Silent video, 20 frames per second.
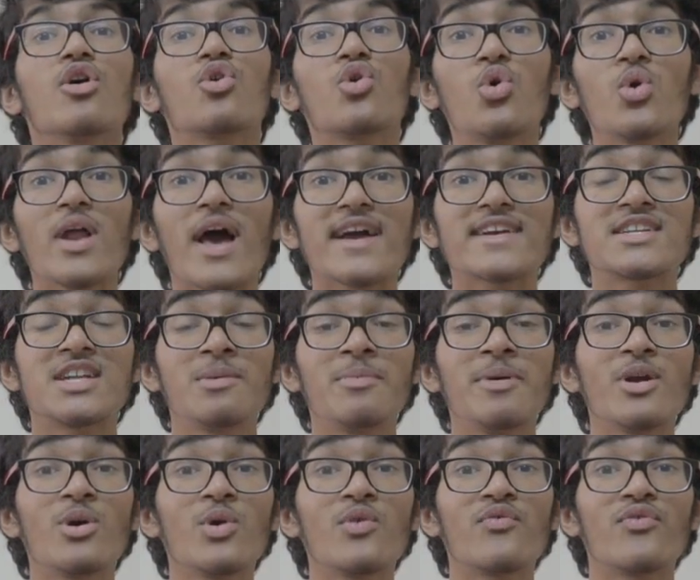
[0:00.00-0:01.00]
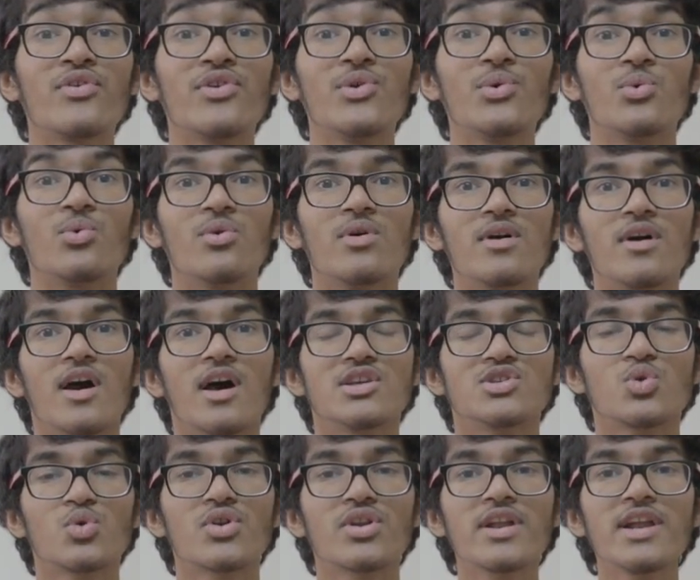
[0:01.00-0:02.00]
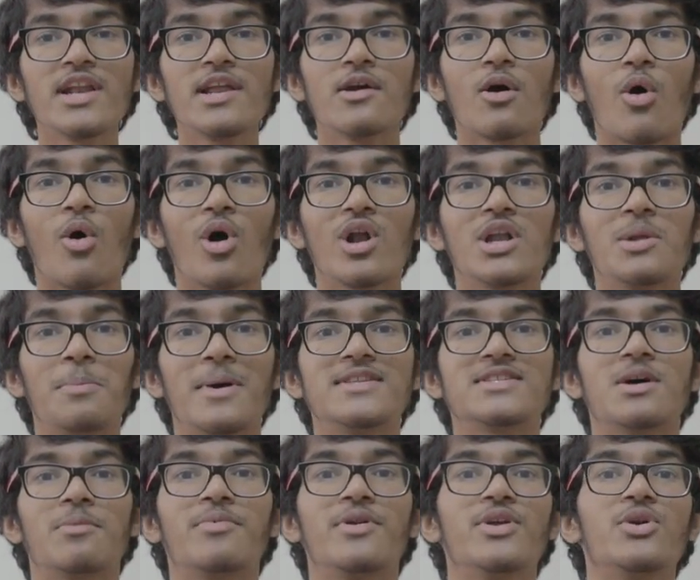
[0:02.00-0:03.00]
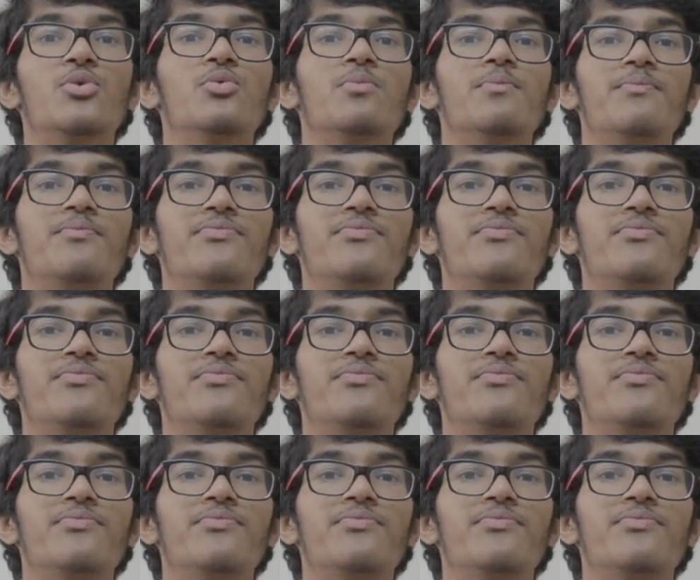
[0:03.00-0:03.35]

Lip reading: could actually be good for you. So it really all depends up to you.